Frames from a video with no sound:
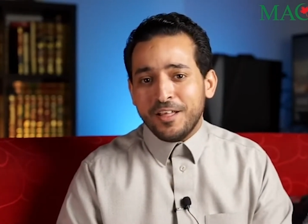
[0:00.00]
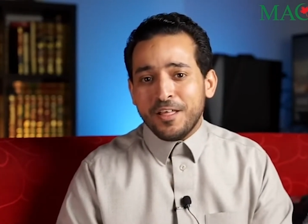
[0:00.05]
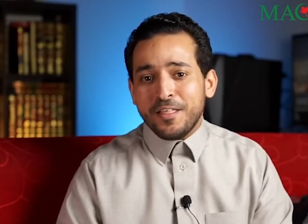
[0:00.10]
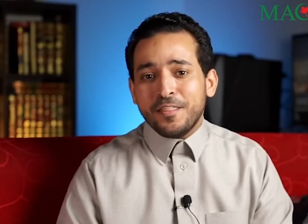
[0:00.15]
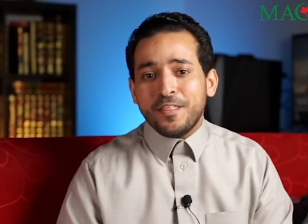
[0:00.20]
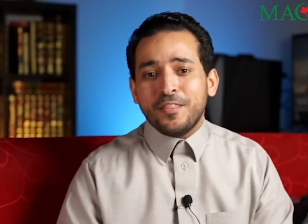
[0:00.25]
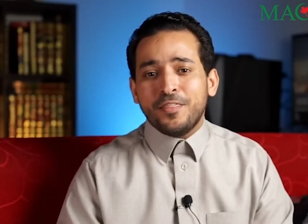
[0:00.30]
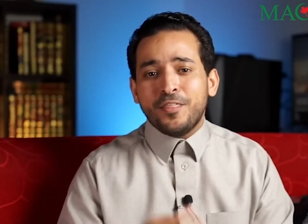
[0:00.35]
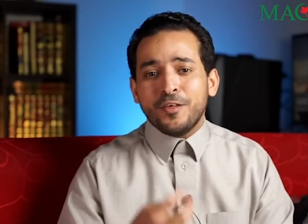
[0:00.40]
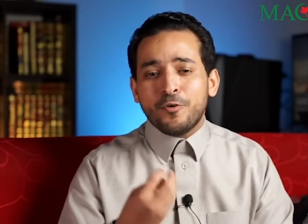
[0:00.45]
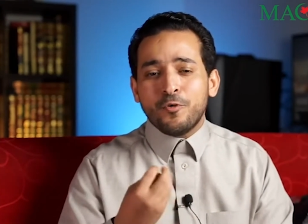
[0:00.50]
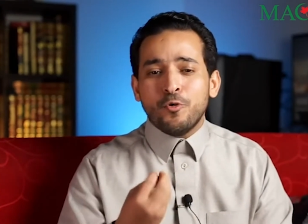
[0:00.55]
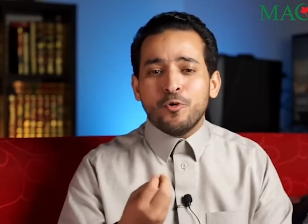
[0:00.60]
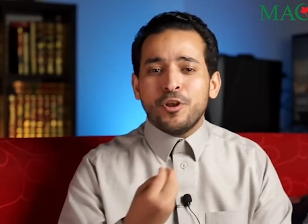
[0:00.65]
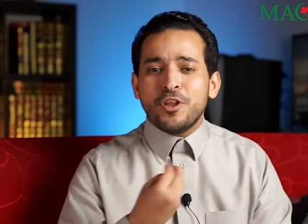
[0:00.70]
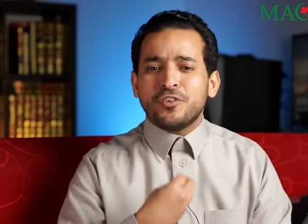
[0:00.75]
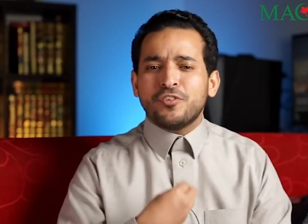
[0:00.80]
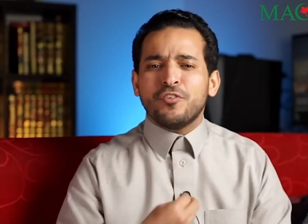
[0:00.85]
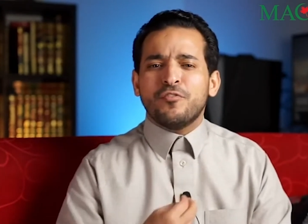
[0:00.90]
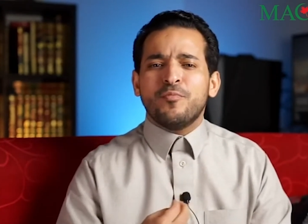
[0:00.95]
That the
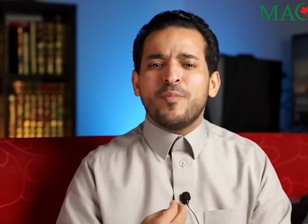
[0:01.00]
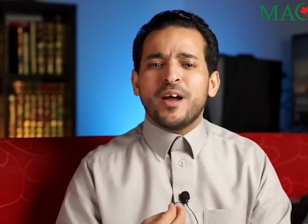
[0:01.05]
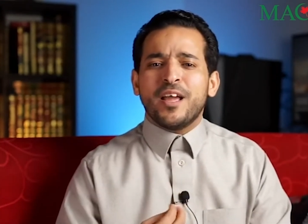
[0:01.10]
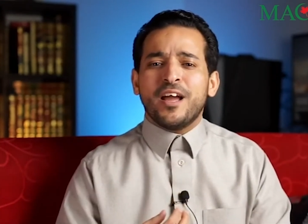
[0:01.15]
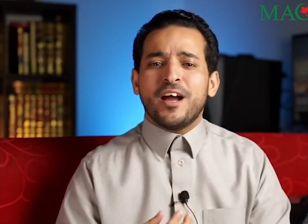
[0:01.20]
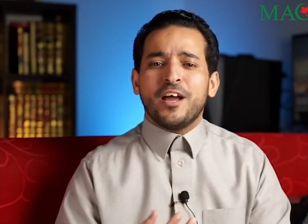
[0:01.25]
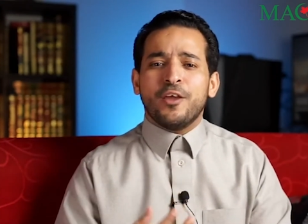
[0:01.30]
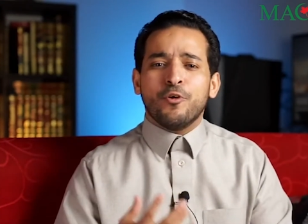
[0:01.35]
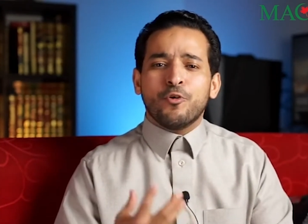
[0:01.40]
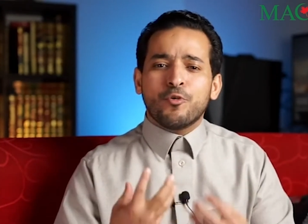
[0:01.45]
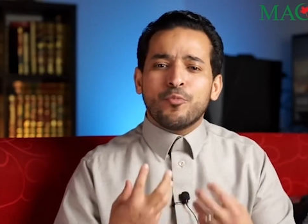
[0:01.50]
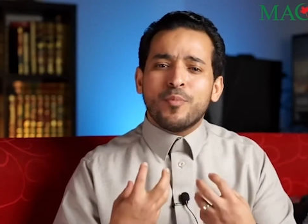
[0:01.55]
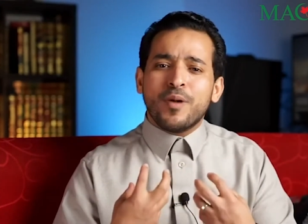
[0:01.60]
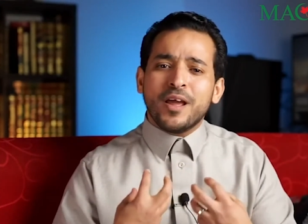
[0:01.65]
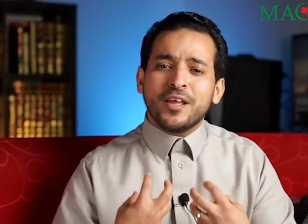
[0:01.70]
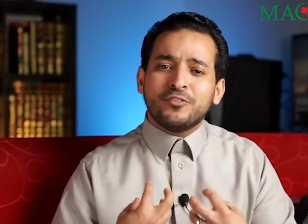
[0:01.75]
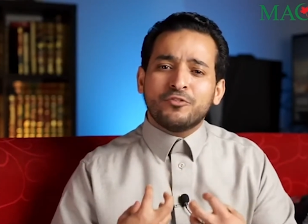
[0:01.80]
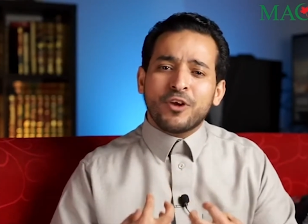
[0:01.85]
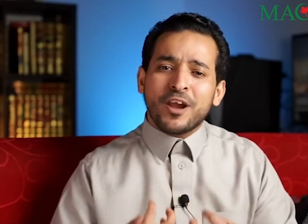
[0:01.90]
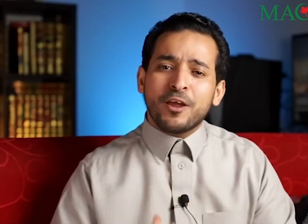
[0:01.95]
coolness of my eye or
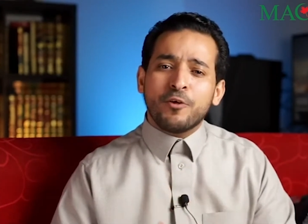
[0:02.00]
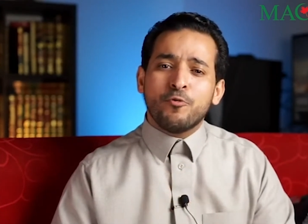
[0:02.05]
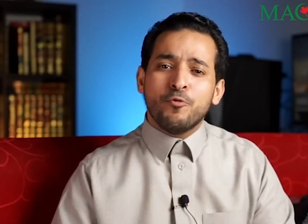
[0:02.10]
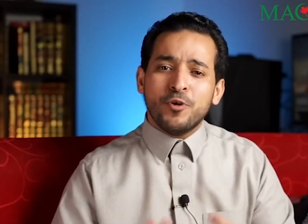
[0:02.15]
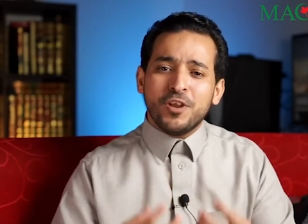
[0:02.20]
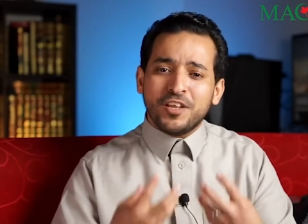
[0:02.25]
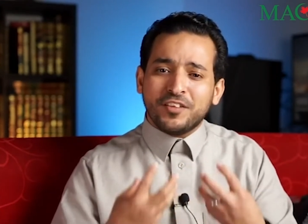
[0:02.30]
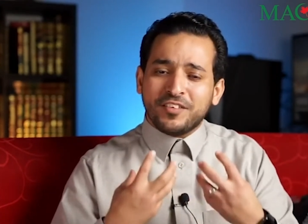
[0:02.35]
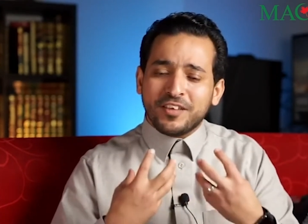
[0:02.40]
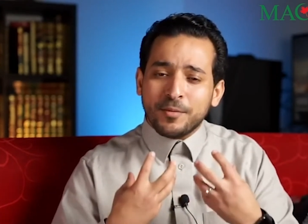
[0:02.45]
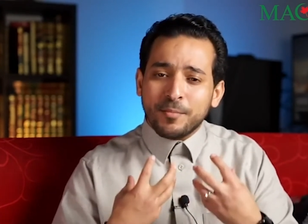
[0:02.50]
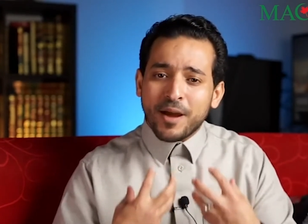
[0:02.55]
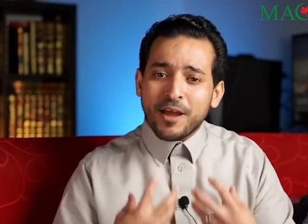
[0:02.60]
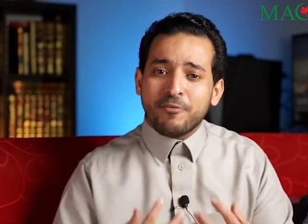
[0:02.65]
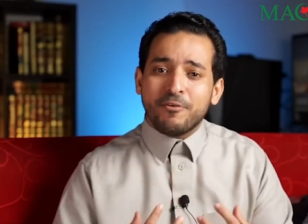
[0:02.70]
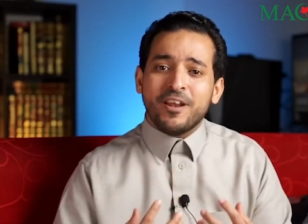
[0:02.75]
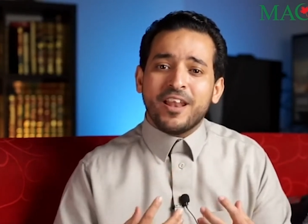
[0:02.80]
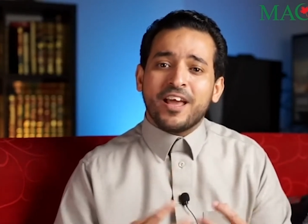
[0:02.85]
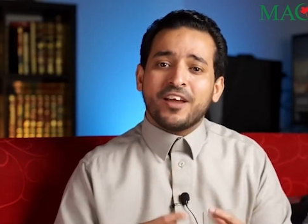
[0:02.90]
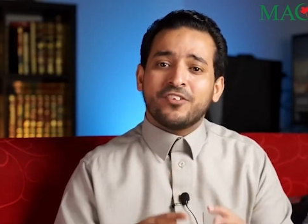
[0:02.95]
my tranquility, my
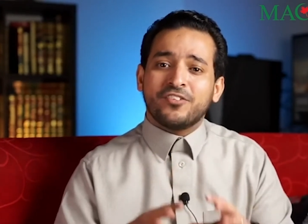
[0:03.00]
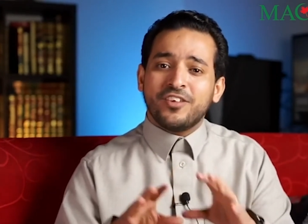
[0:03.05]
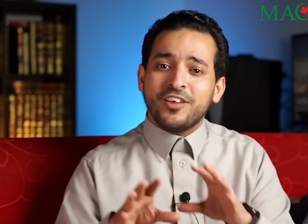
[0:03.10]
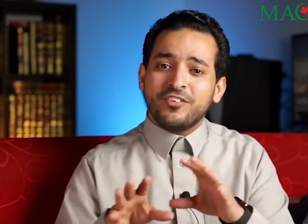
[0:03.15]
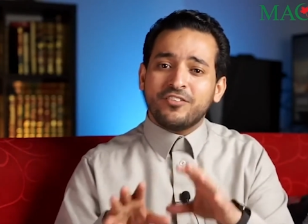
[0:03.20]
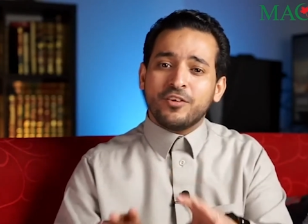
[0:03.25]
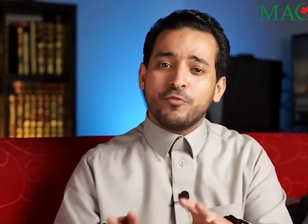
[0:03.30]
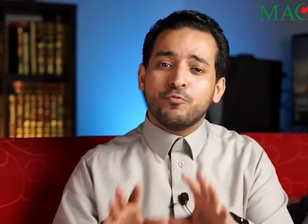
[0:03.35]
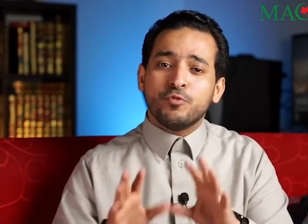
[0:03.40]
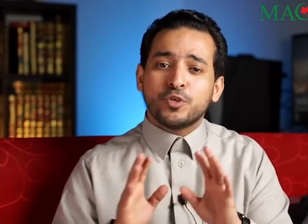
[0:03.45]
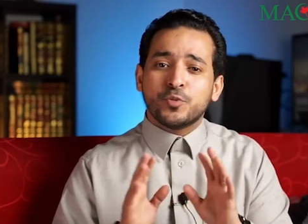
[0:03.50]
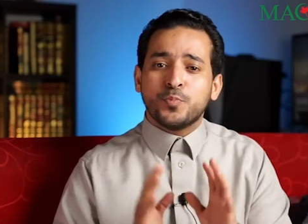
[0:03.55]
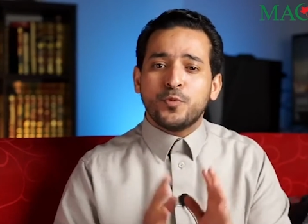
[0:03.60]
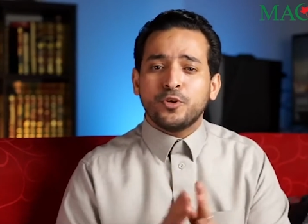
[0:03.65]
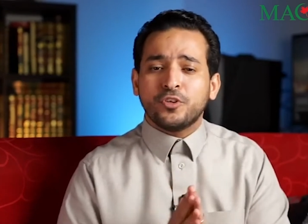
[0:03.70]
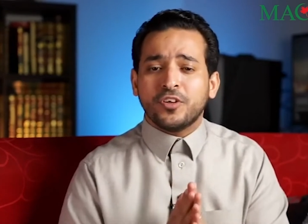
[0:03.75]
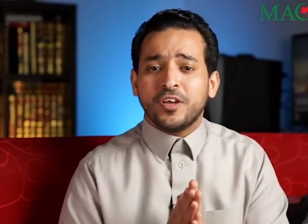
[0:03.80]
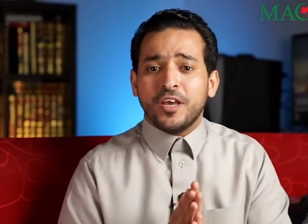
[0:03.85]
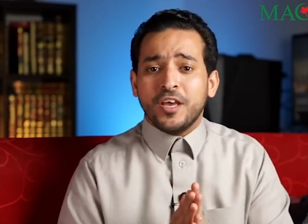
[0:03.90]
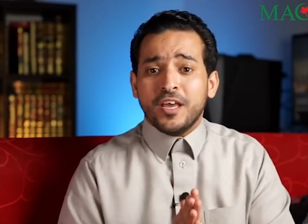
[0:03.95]
relaxation was
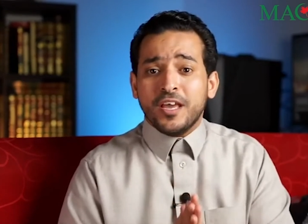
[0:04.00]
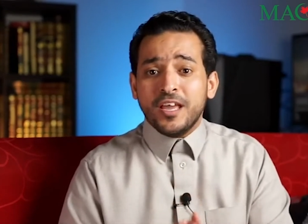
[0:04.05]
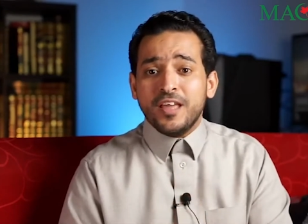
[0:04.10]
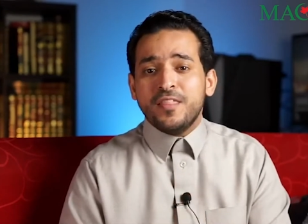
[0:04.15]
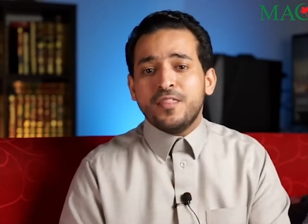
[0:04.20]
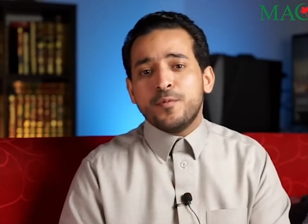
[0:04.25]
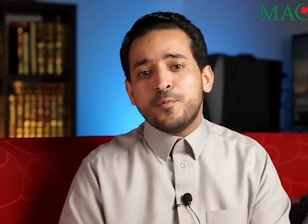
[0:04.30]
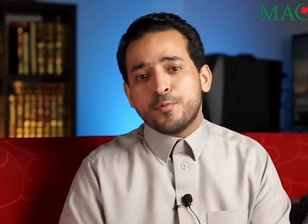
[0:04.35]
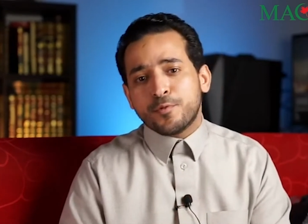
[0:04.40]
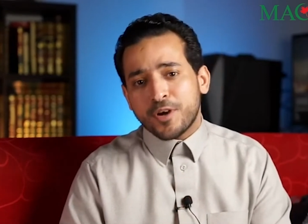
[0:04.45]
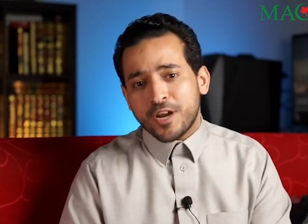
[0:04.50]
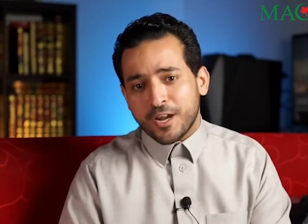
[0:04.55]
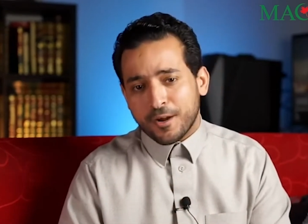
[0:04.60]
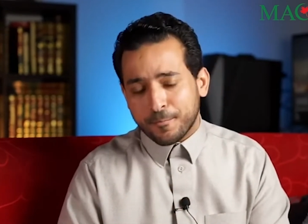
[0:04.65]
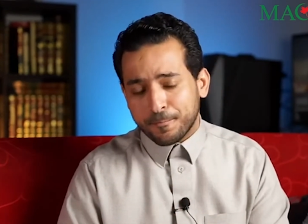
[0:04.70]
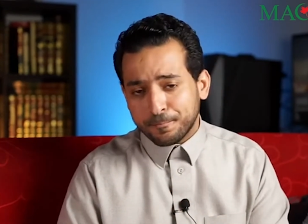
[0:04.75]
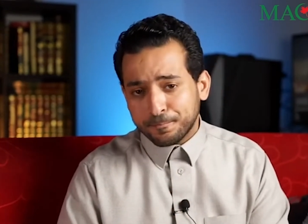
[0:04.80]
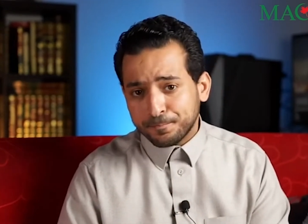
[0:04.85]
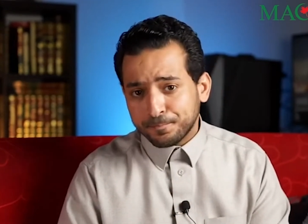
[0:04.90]
put in the prayer.